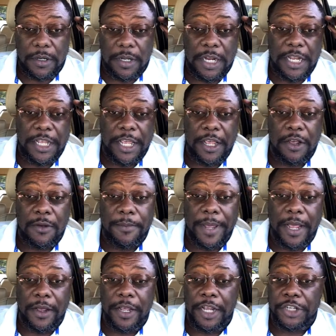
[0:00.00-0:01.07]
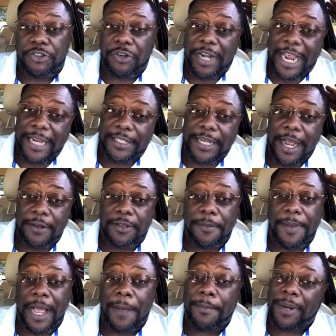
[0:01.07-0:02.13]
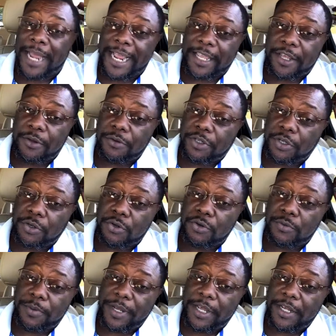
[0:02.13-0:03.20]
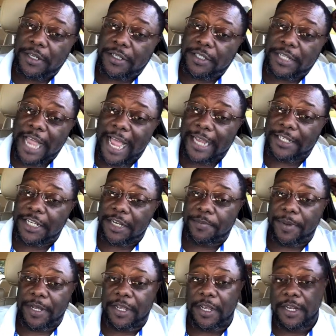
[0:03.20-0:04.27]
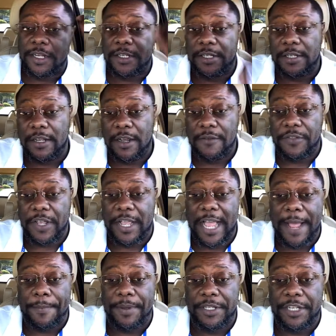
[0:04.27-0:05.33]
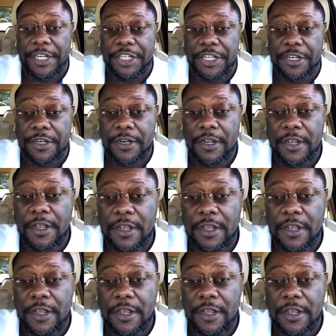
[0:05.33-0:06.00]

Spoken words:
a Yale male Israelite talked about Black YouTube is toxic because of the competition